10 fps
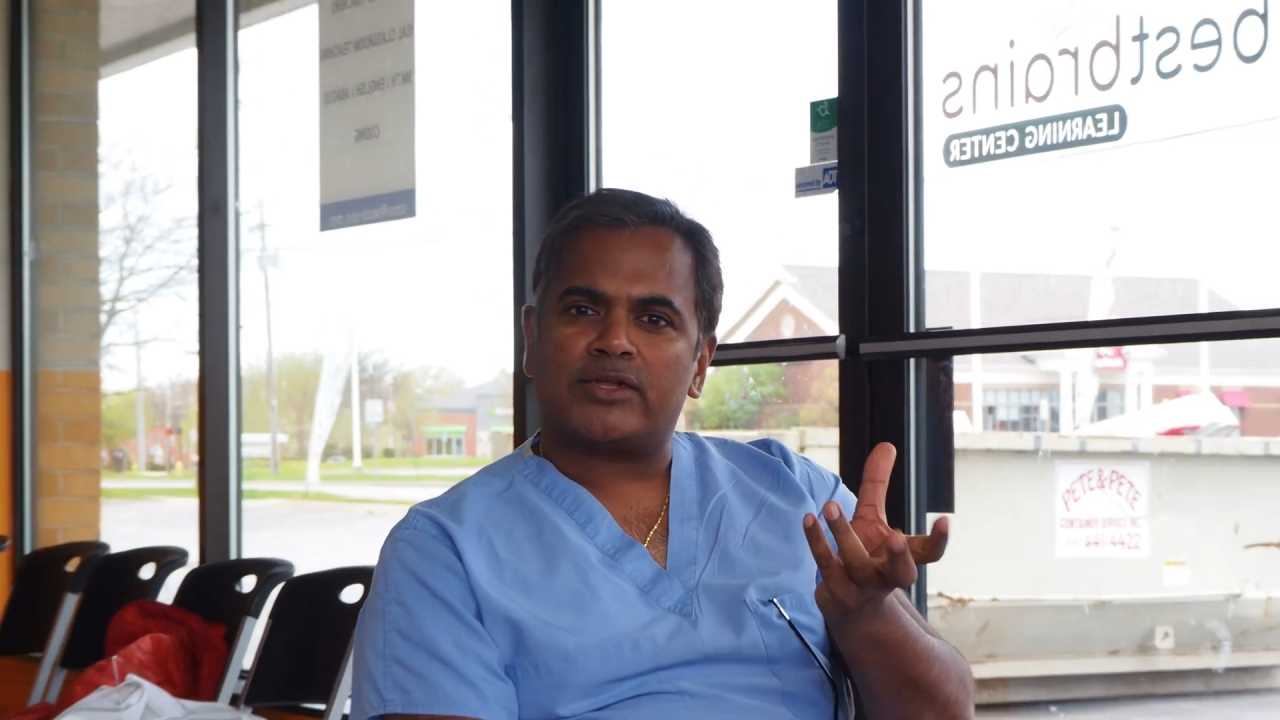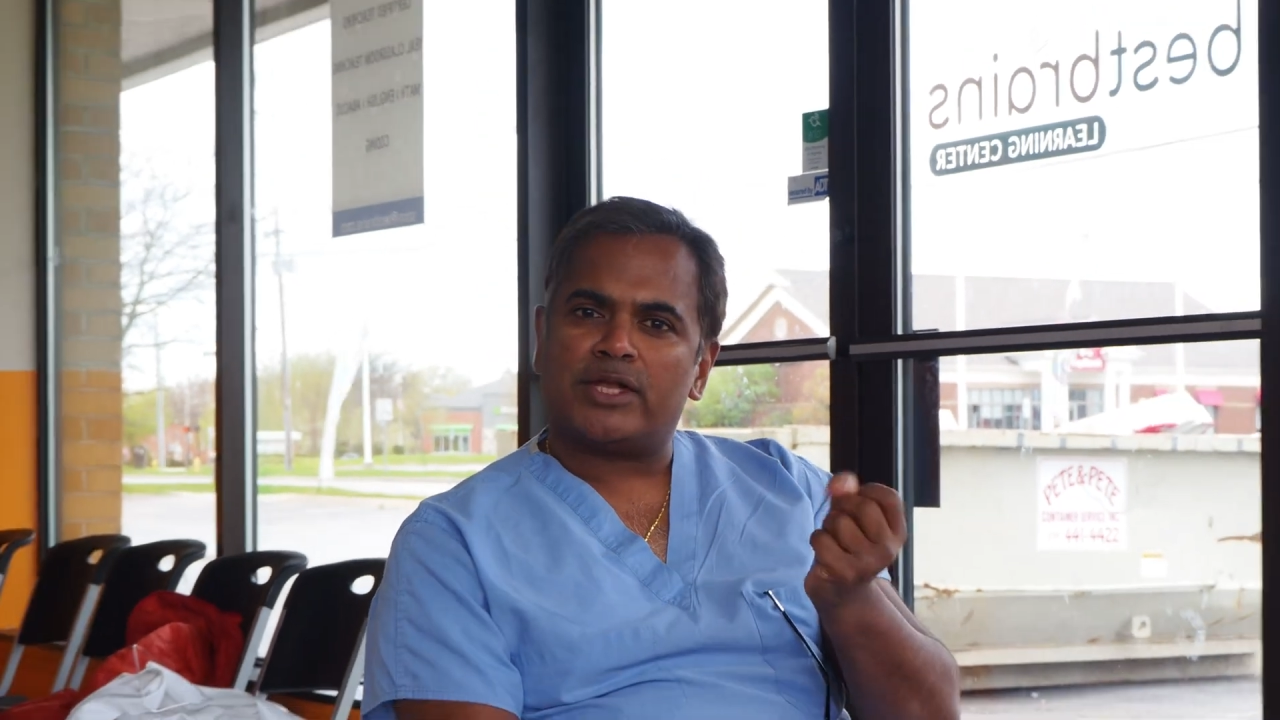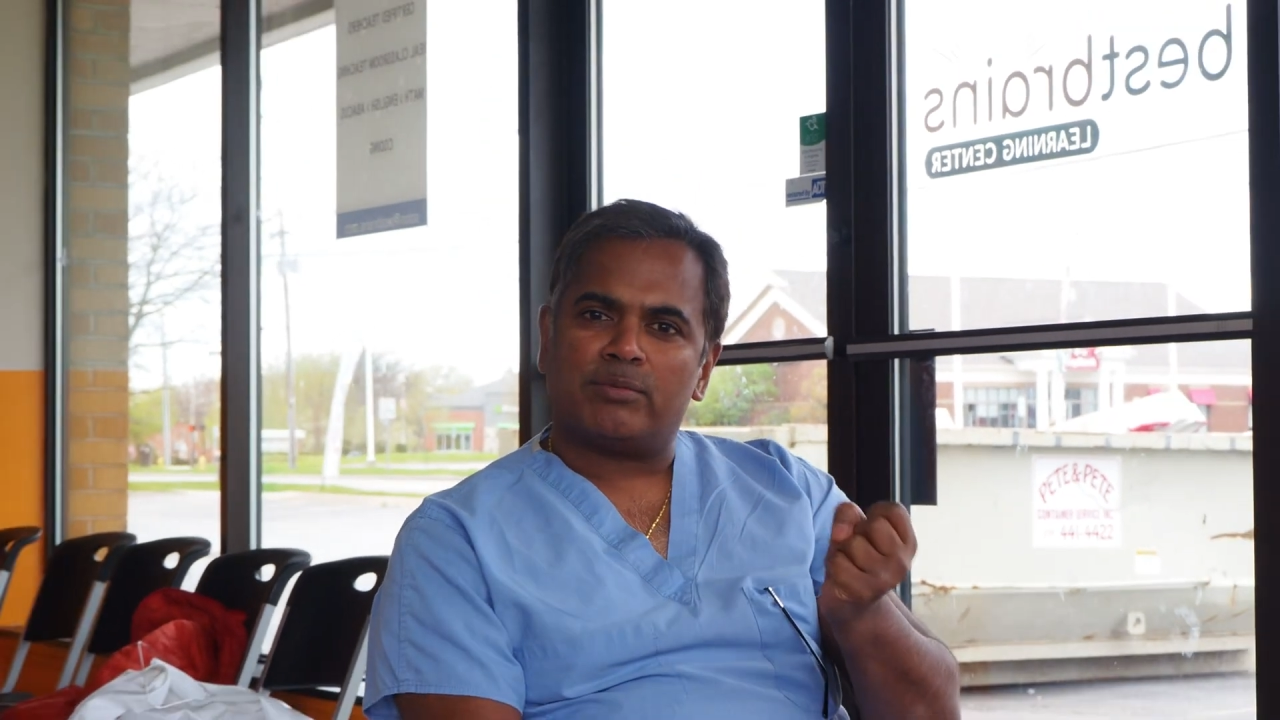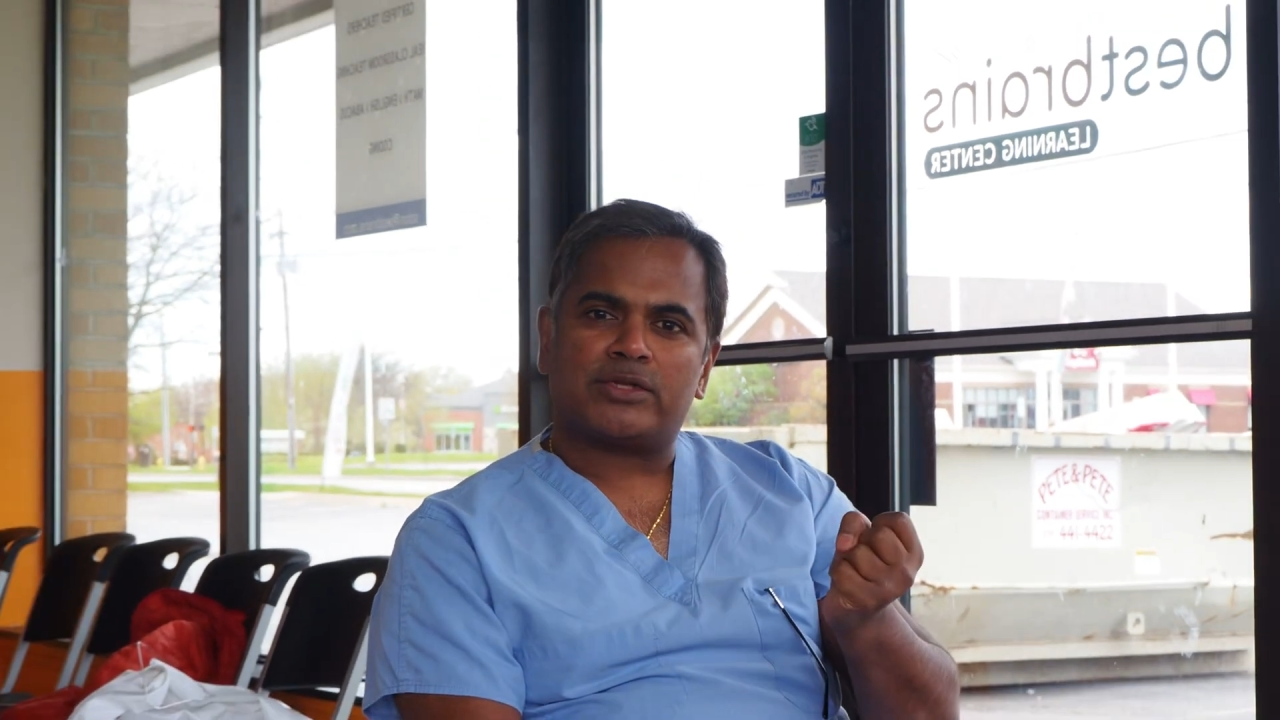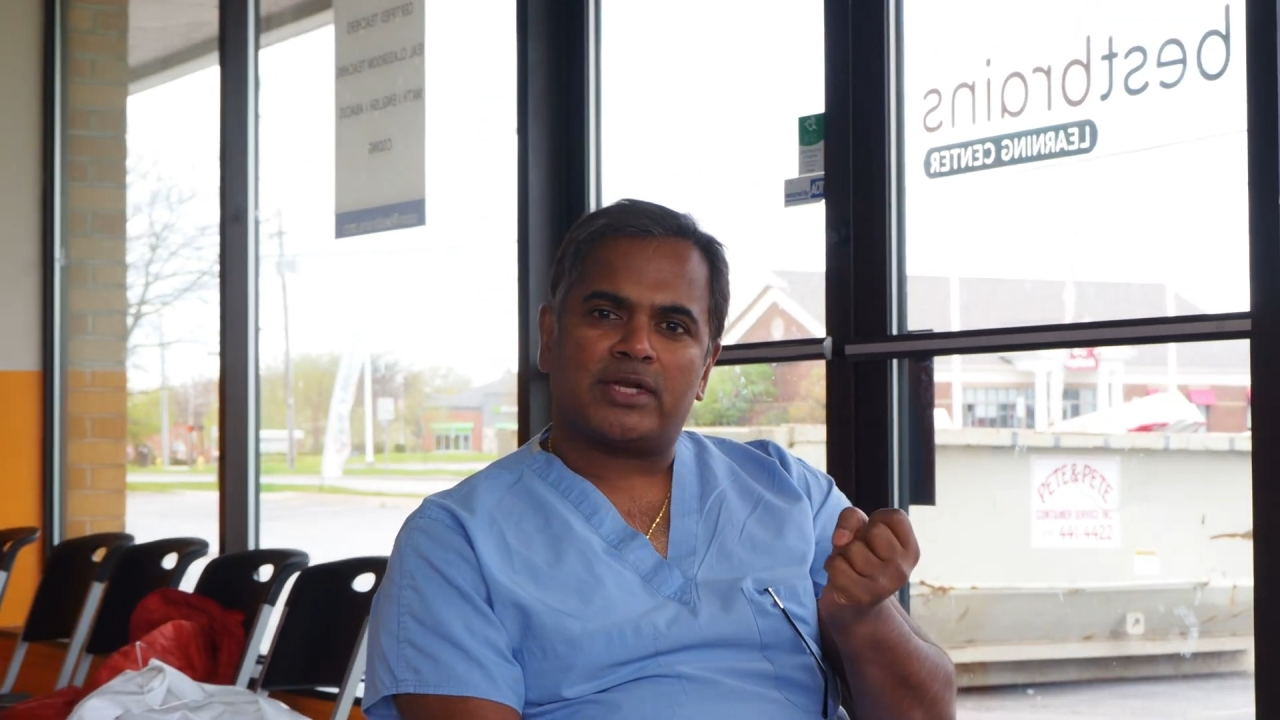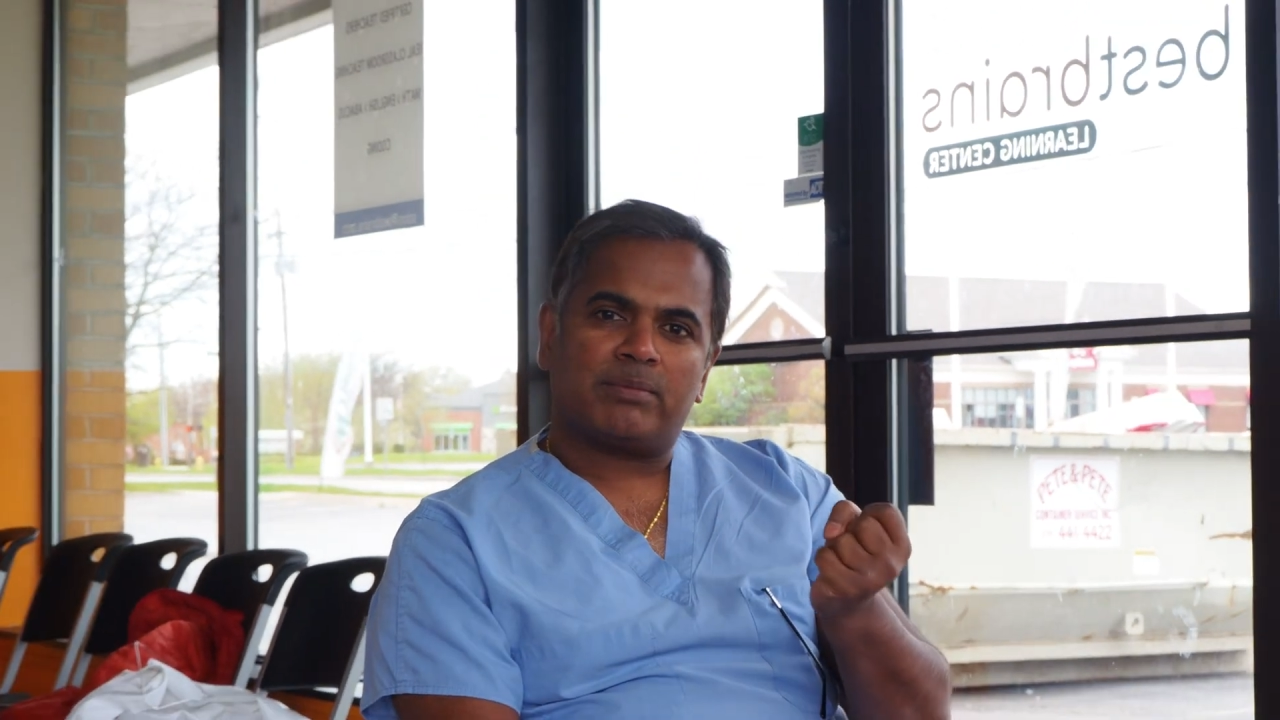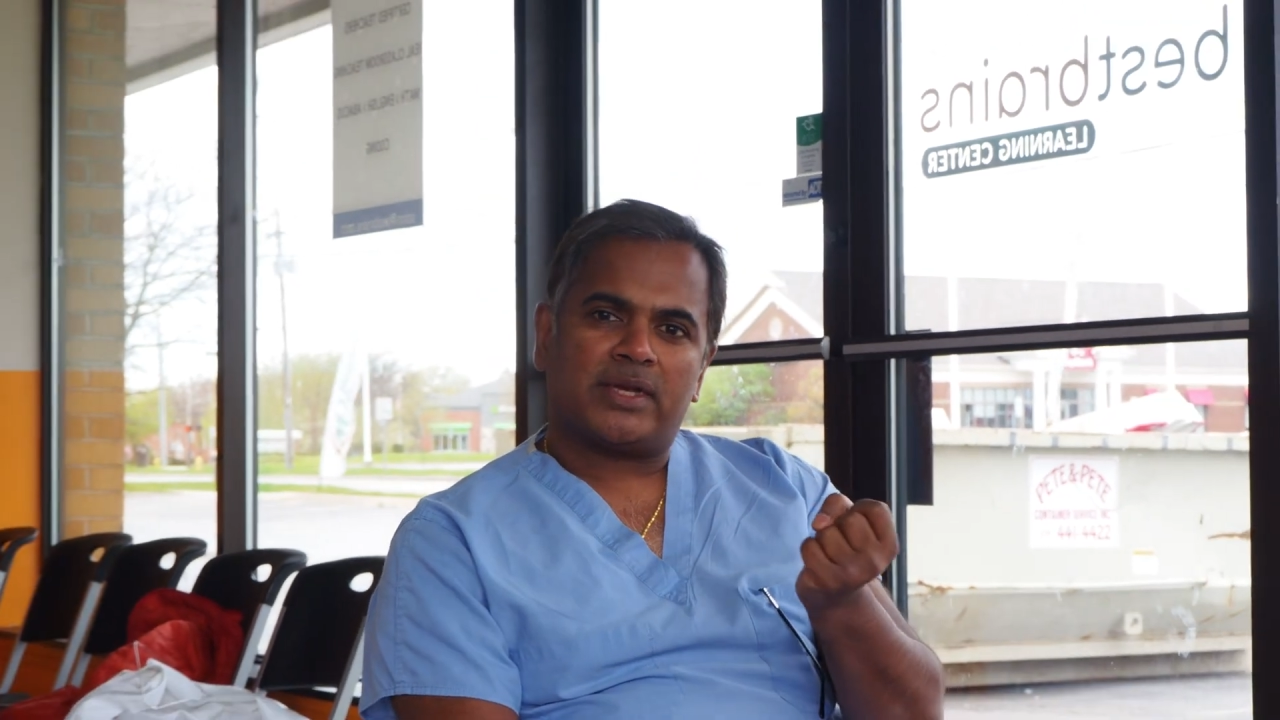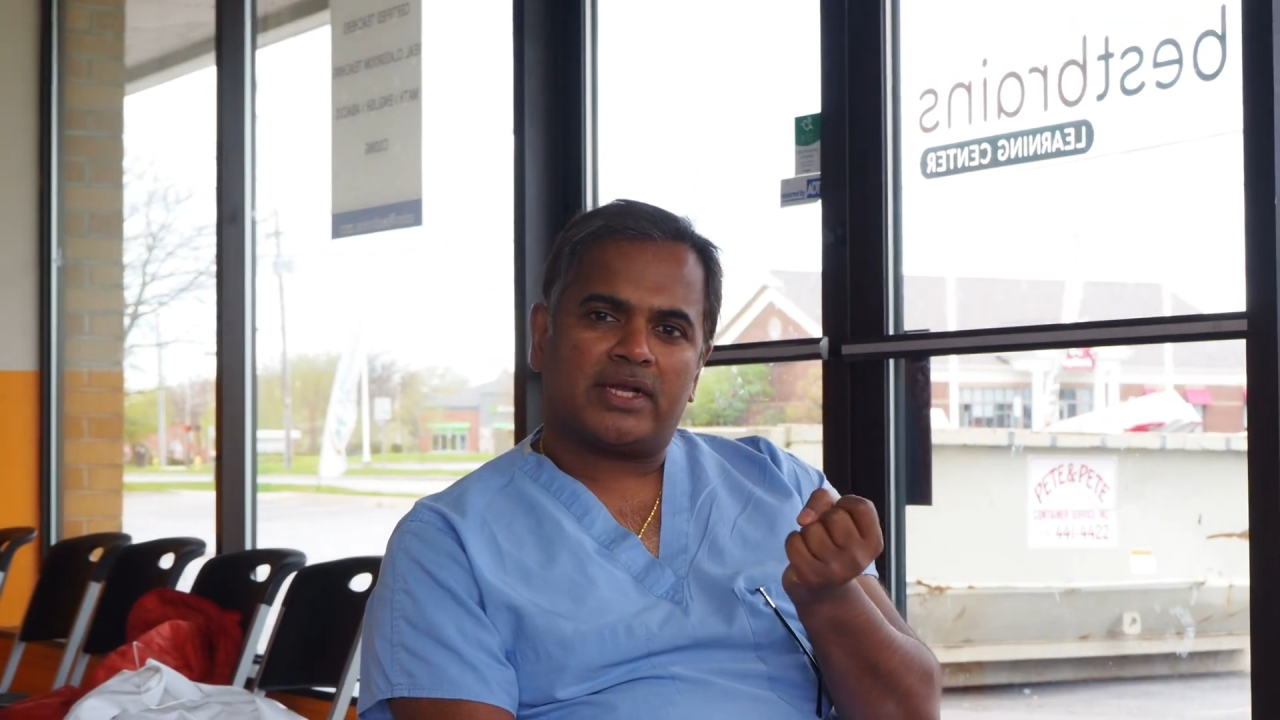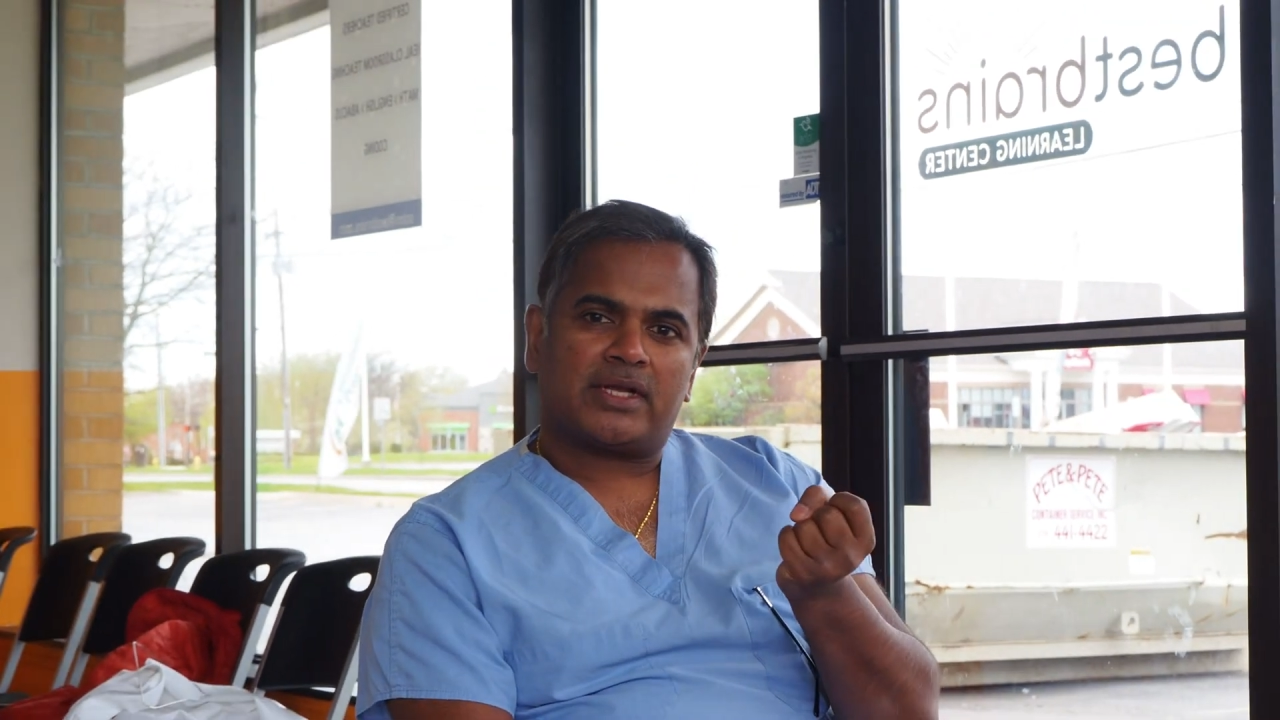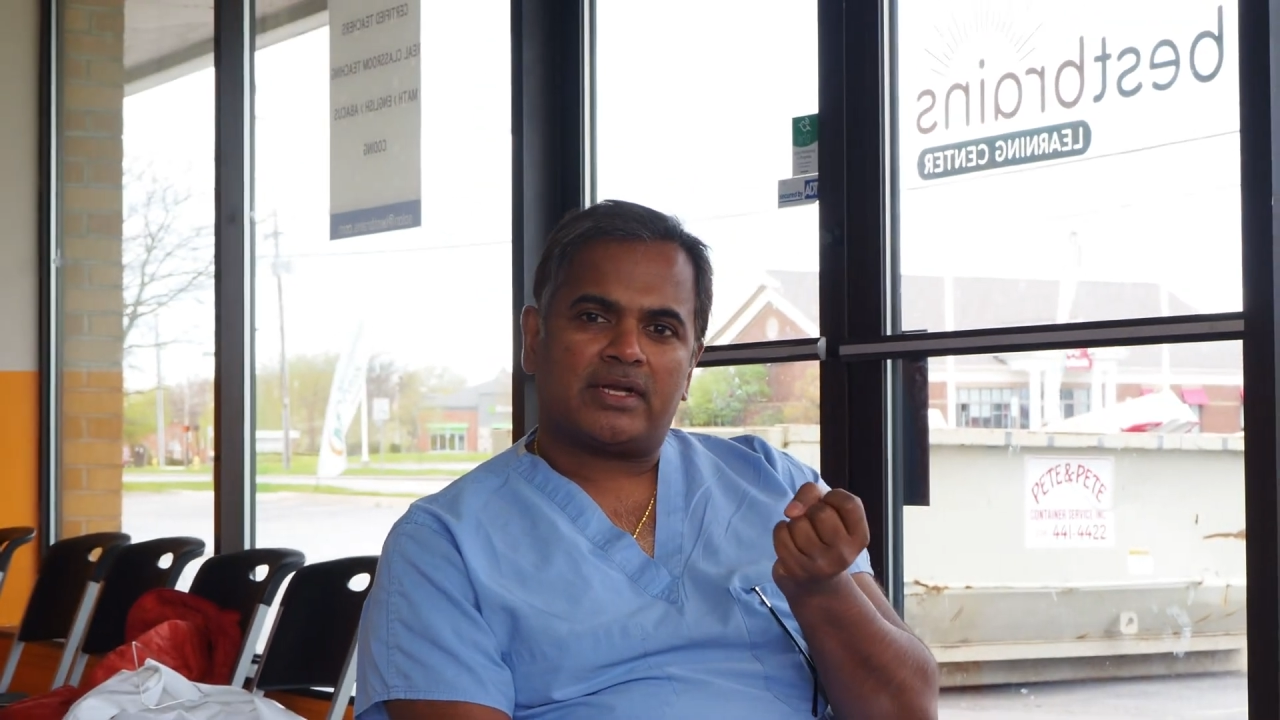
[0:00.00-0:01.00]

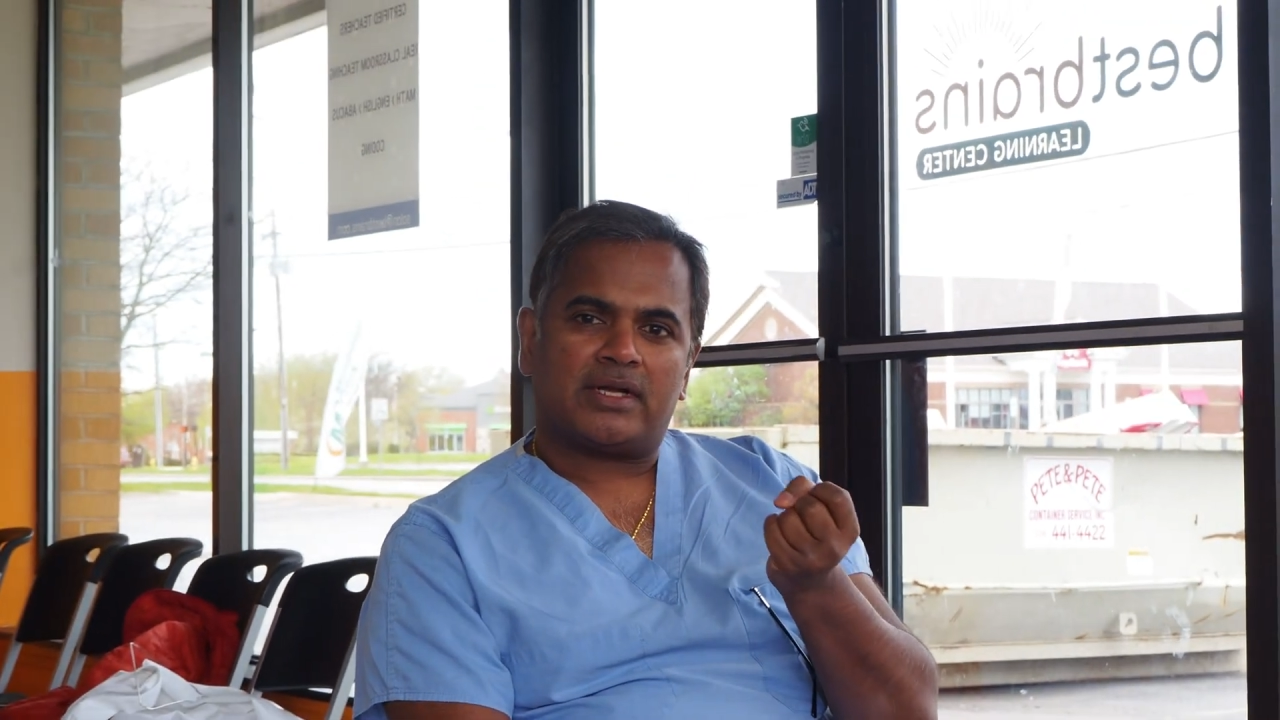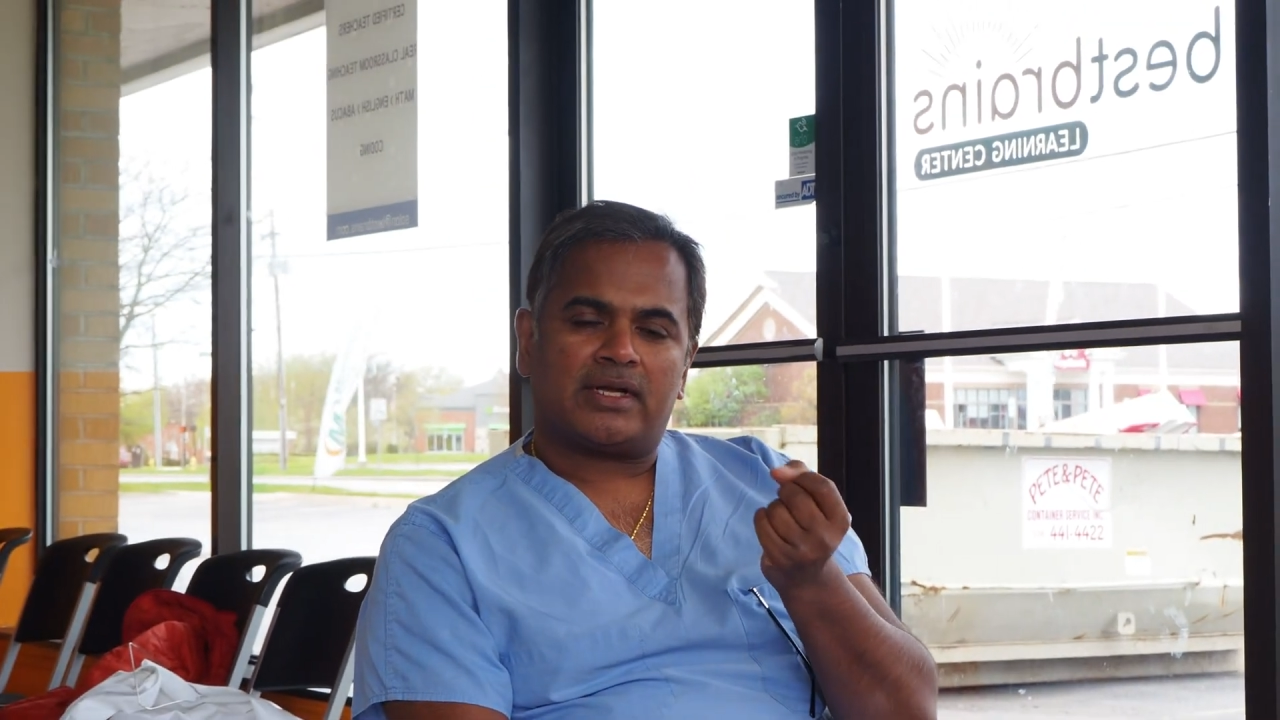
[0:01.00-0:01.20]
chemotherapeutic